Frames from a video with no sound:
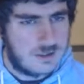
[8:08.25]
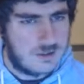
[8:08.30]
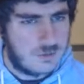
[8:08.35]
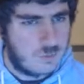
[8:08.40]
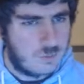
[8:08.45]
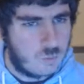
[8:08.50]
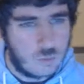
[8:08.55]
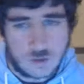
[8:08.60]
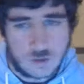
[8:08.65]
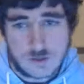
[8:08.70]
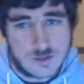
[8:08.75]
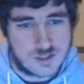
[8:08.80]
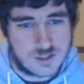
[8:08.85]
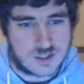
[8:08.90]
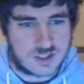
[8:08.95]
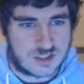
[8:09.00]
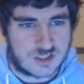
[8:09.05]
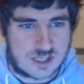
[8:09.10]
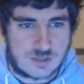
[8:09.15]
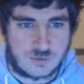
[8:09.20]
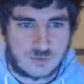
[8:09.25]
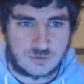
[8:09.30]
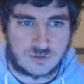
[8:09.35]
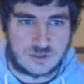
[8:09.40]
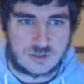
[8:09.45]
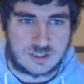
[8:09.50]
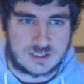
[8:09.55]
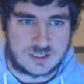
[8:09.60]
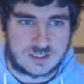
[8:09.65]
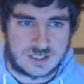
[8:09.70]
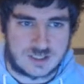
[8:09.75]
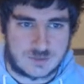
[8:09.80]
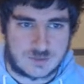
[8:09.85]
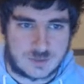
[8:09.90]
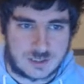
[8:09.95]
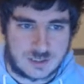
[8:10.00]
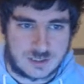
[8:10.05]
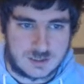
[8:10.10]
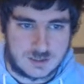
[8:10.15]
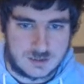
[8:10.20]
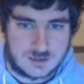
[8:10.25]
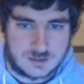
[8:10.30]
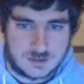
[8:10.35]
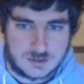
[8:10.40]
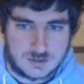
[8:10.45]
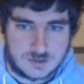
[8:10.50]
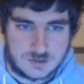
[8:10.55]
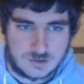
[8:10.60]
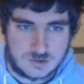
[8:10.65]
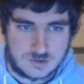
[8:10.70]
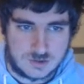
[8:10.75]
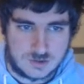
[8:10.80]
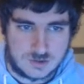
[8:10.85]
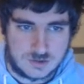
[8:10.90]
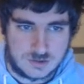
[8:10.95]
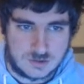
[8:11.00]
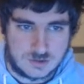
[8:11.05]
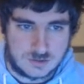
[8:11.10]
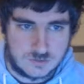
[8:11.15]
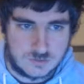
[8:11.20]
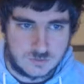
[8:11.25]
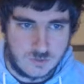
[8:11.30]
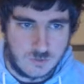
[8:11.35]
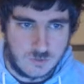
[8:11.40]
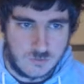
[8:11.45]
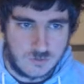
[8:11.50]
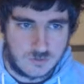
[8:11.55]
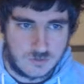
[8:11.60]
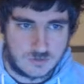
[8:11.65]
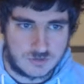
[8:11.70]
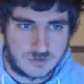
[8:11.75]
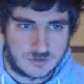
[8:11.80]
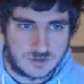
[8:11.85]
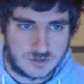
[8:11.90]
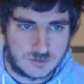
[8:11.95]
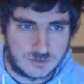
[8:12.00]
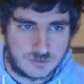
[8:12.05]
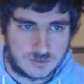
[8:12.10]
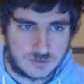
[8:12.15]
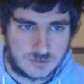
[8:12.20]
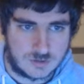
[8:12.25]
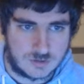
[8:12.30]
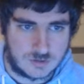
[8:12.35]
What are the sales like anyway? What were the sales like?